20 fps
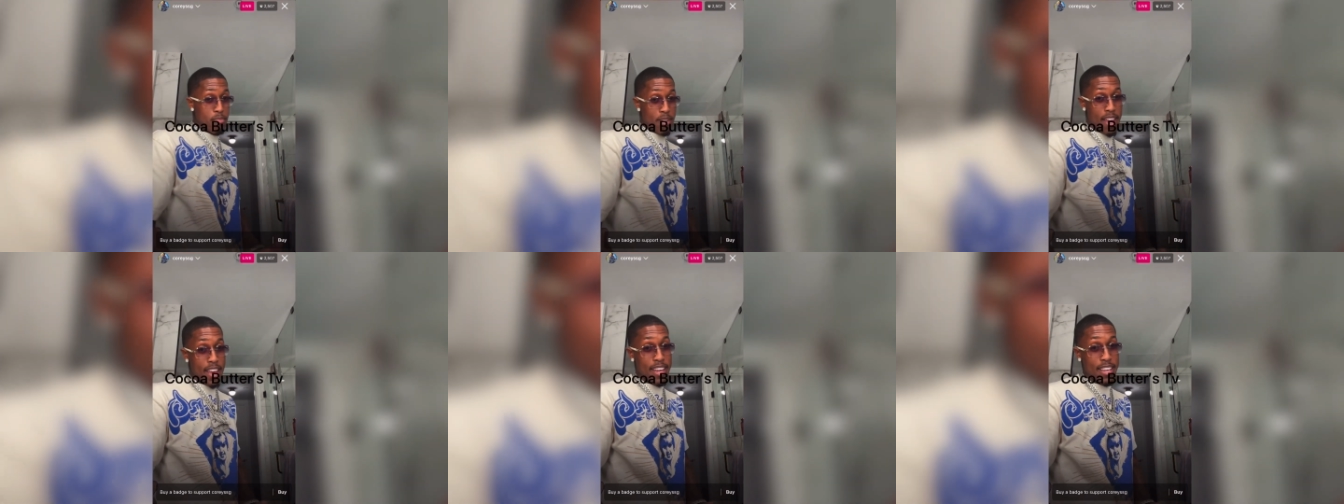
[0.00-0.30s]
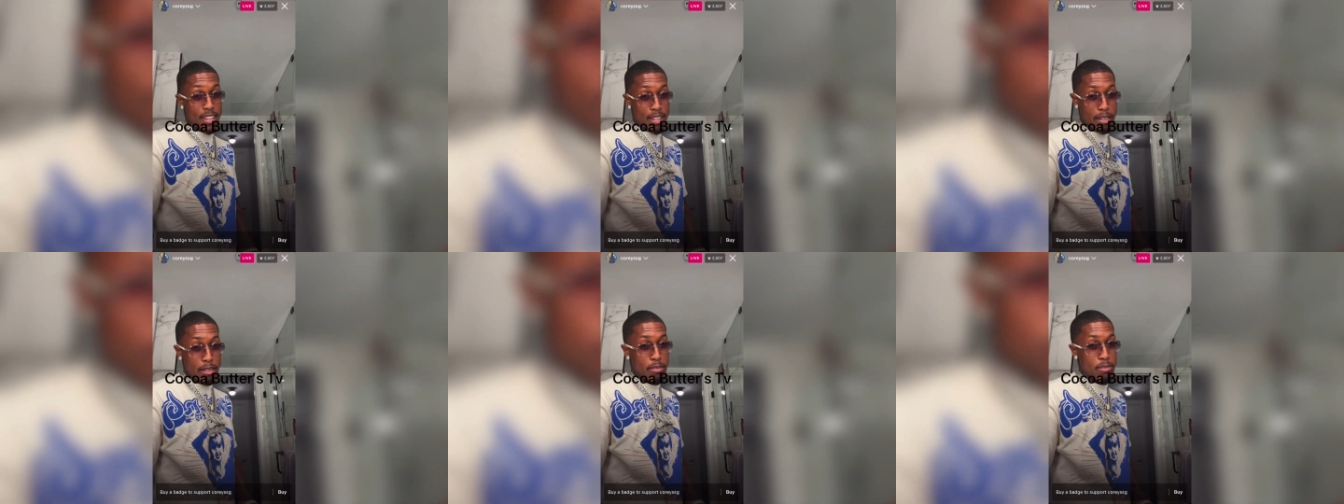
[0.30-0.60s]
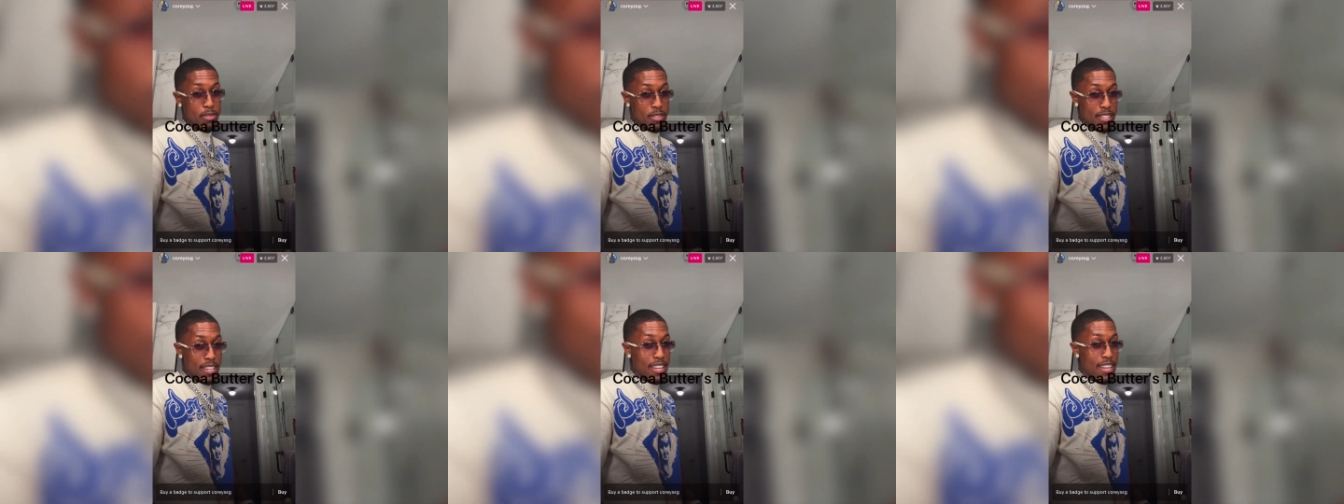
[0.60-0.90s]
You know what I'm
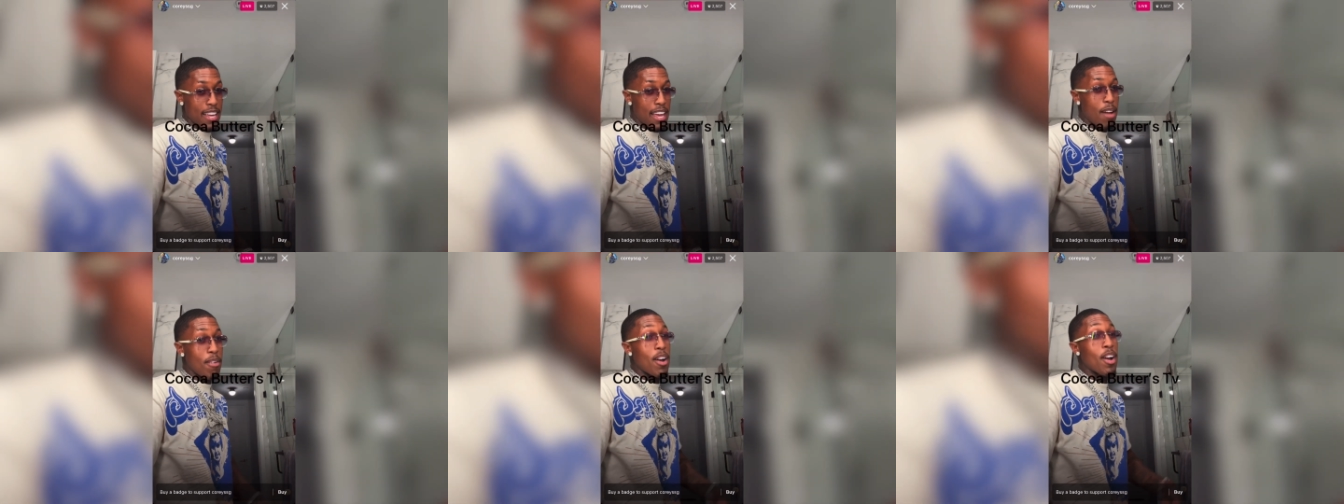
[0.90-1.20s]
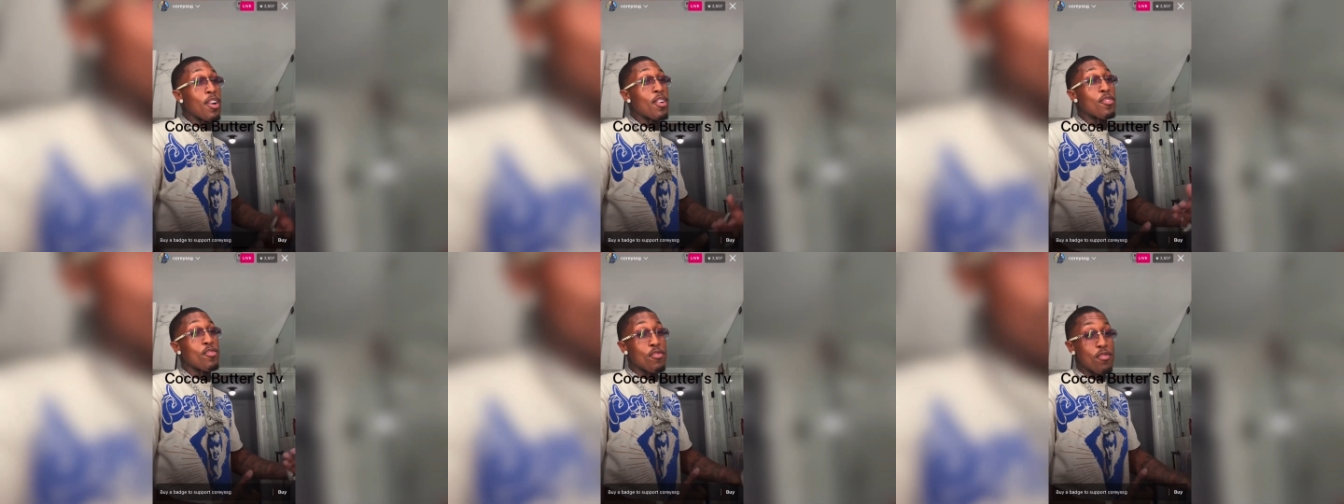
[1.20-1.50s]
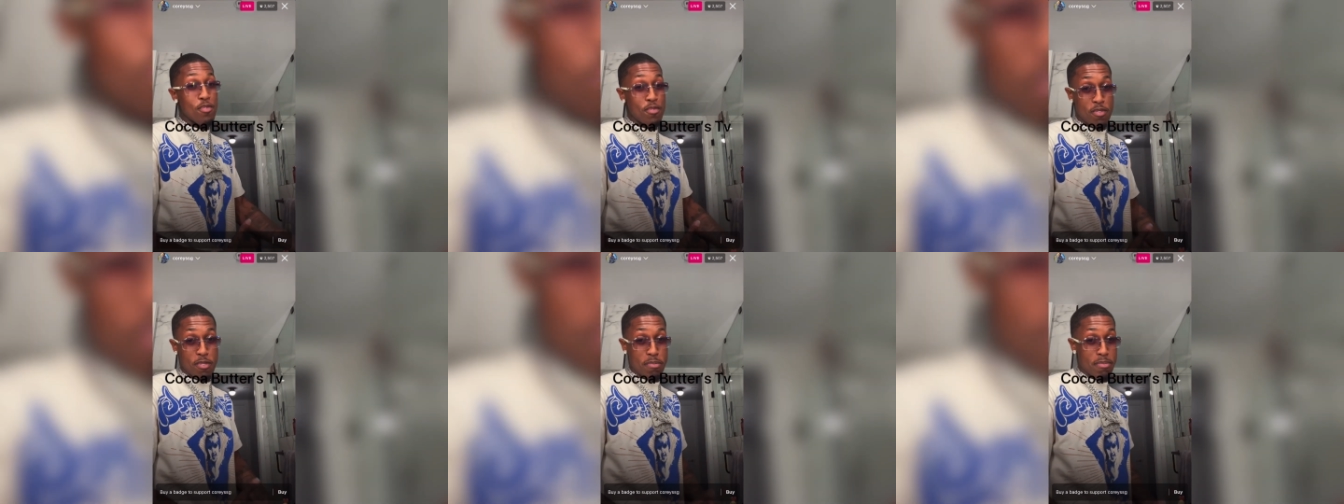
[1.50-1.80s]
saying? How I grew
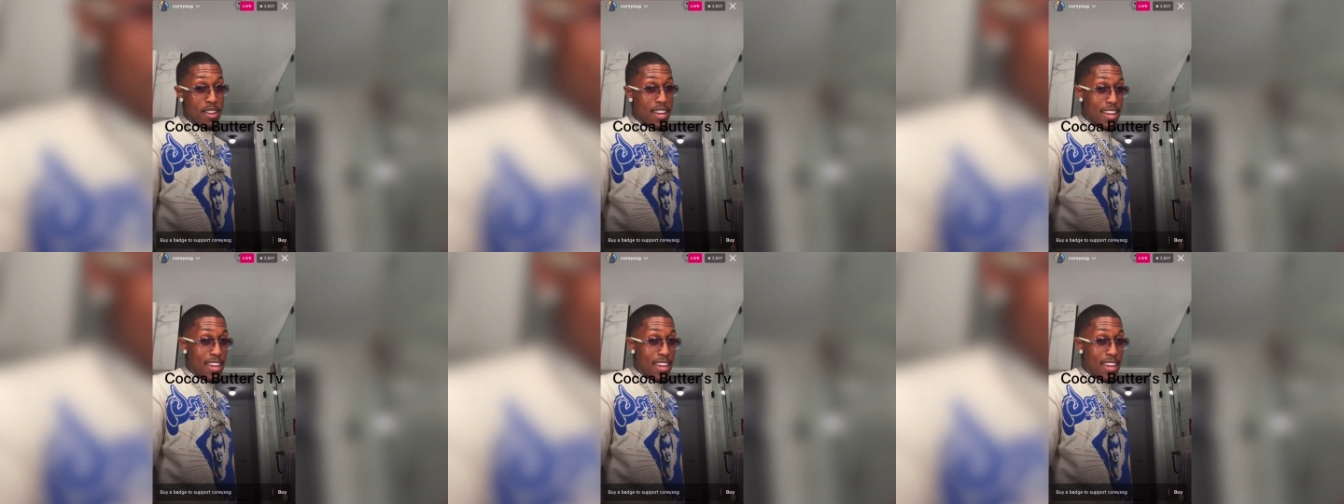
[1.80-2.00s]
from that.